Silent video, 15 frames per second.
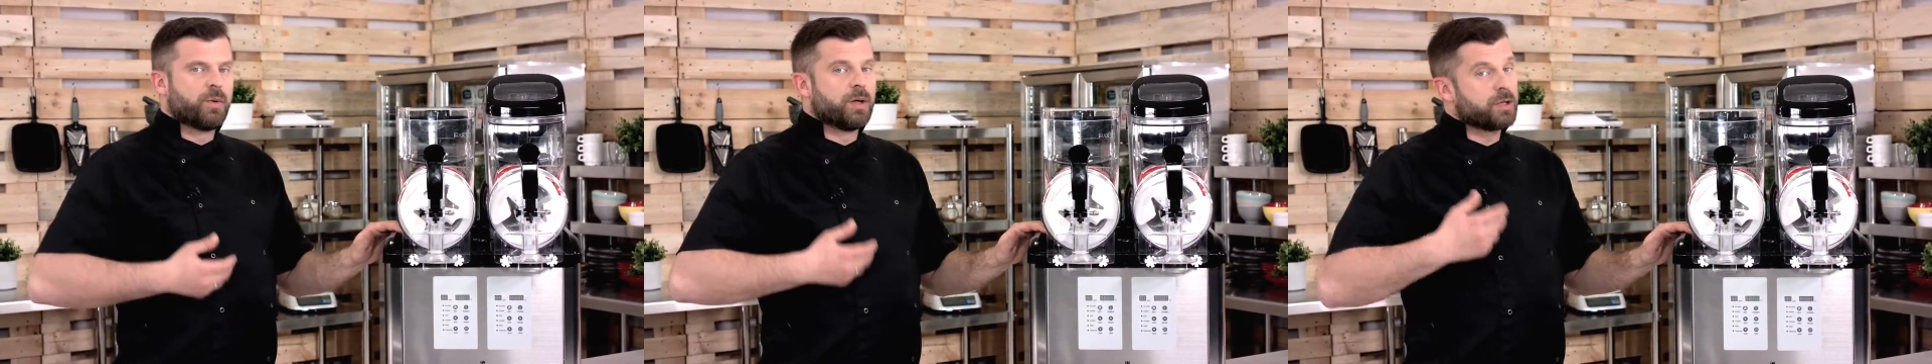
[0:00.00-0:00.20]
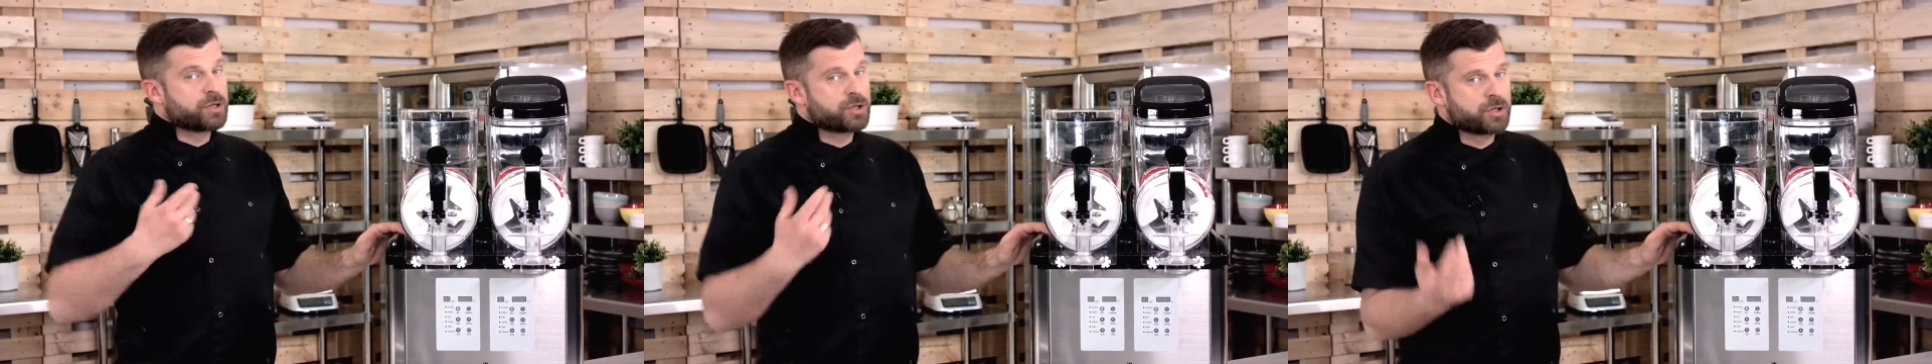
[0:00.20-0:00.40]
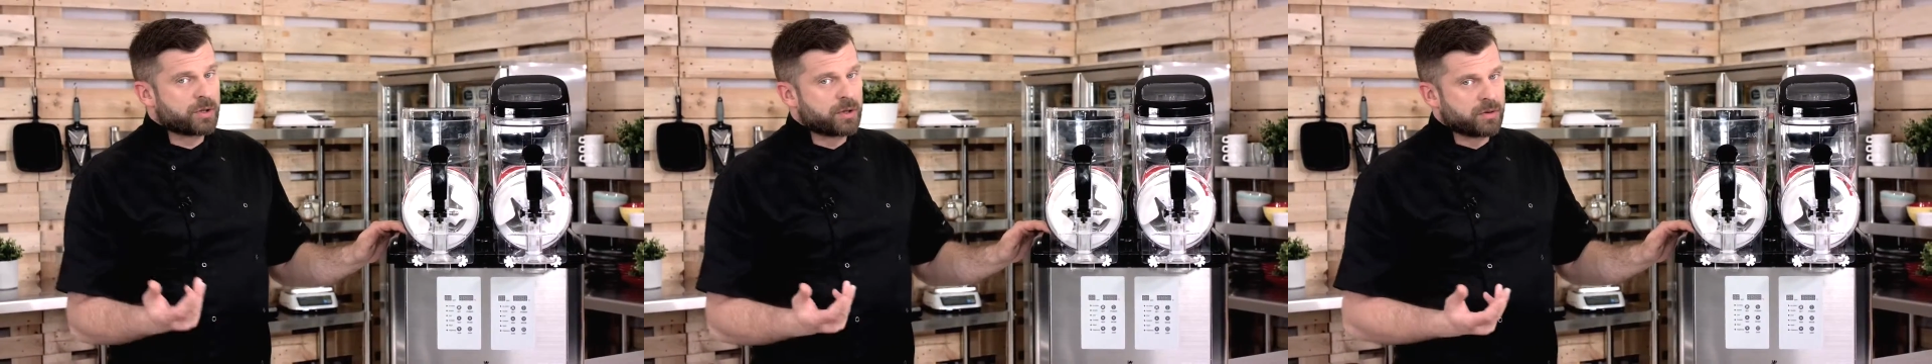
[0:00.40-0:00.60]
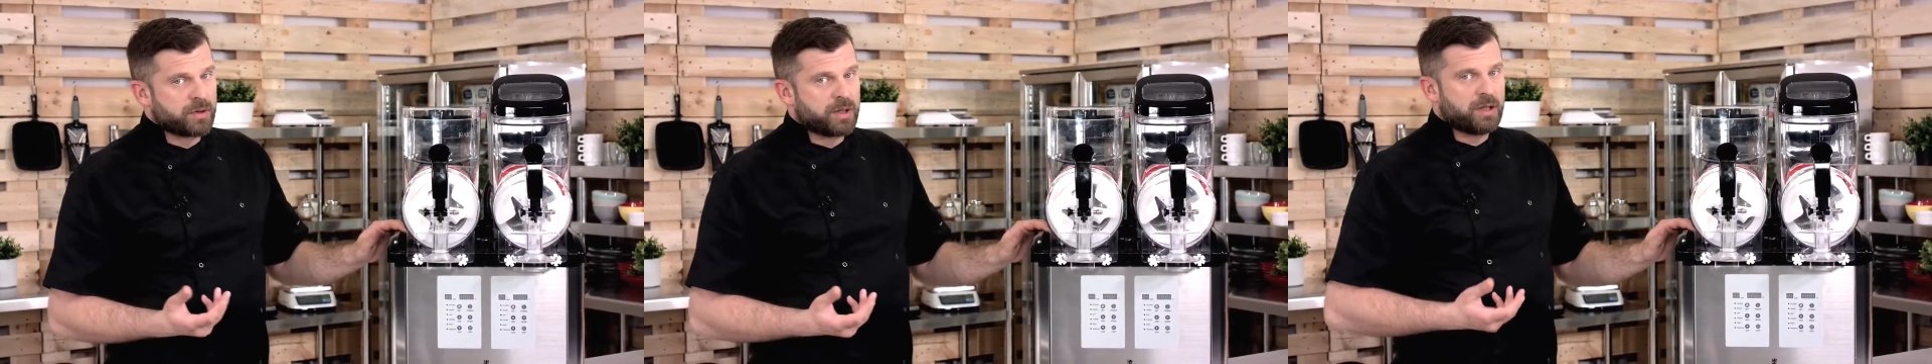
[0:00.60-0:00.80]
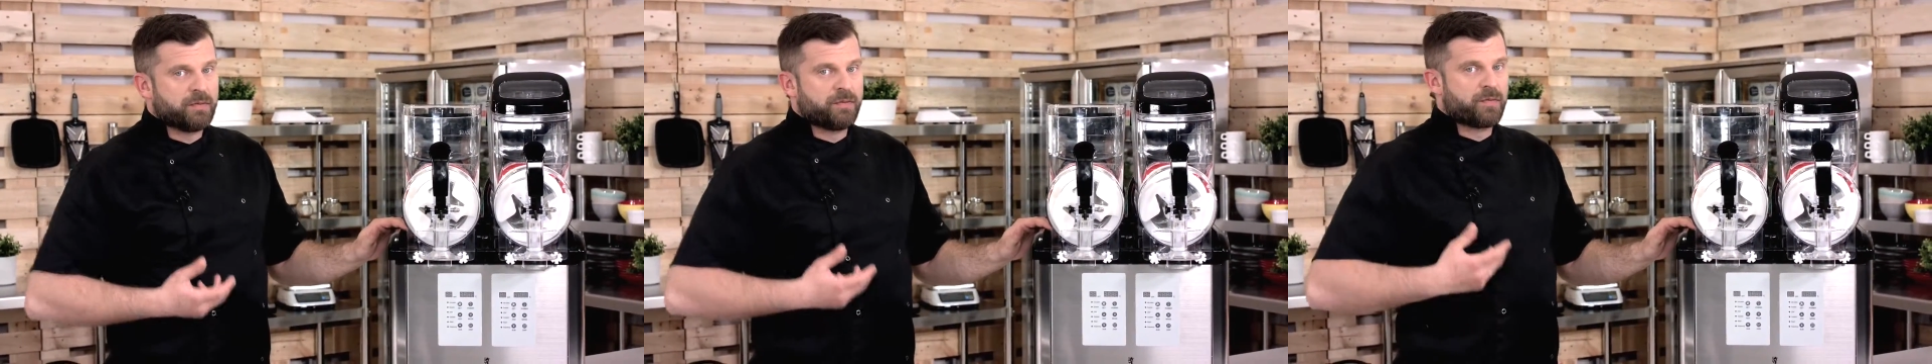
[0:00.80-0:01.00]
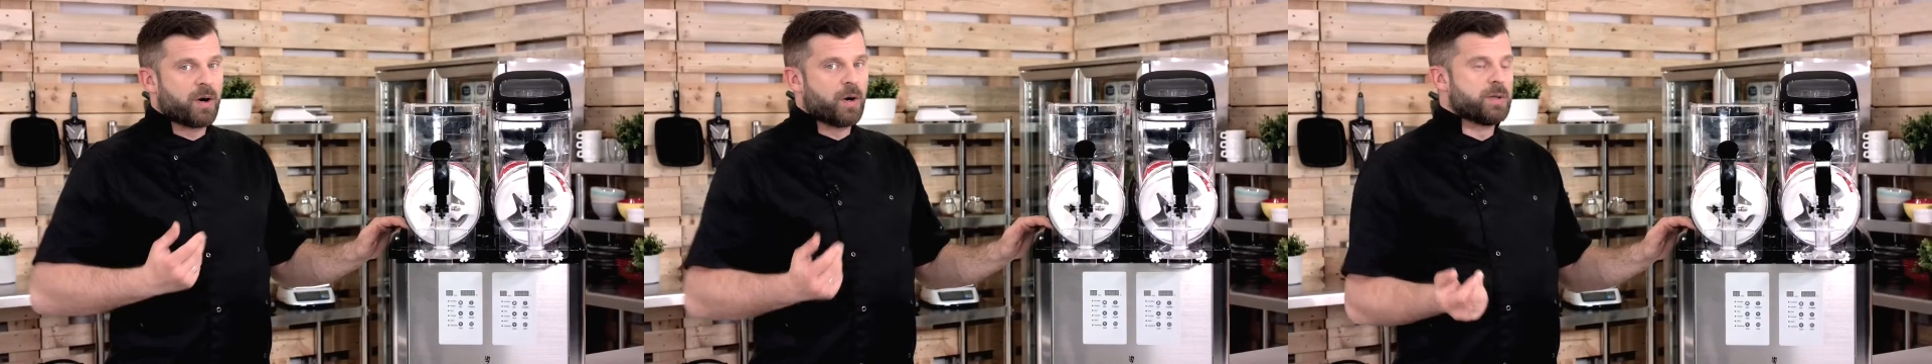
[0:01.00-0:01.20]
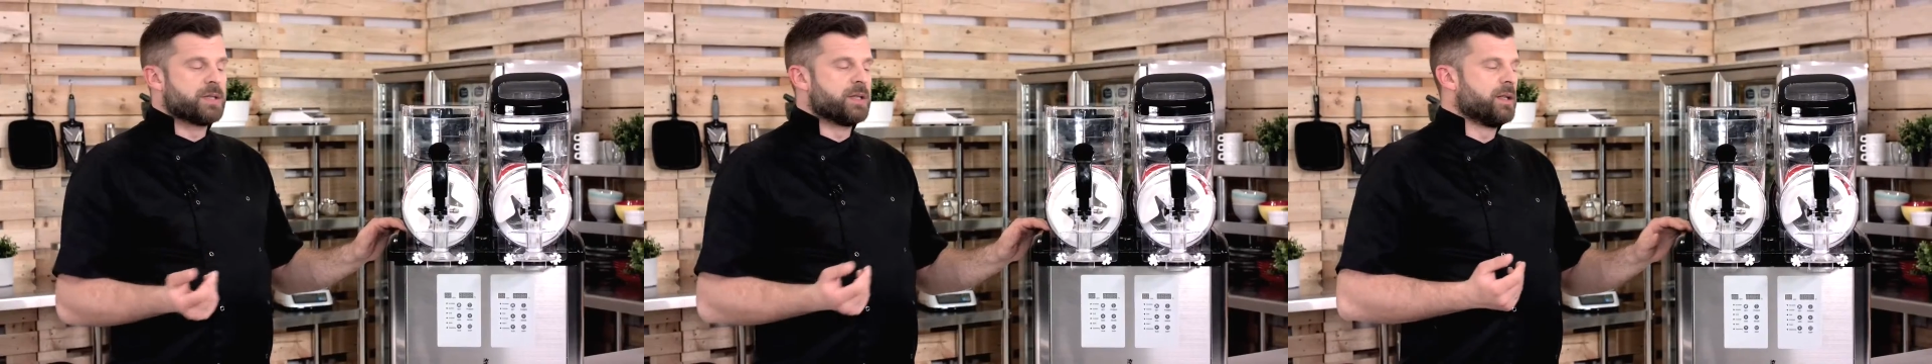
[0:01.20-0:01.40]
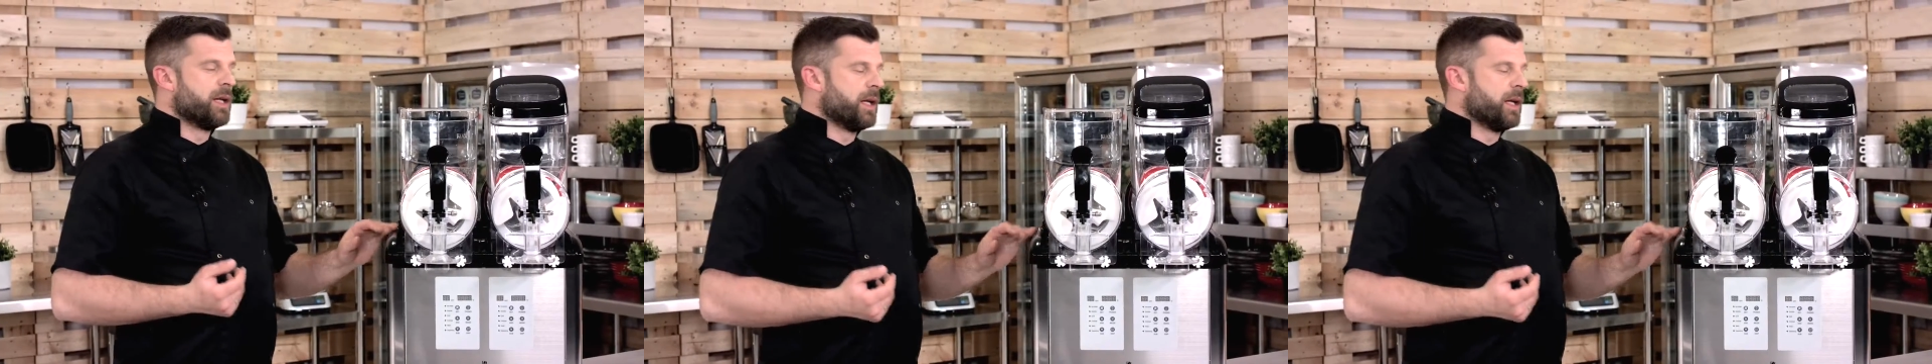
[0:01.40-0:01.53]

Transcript: with sugary frozen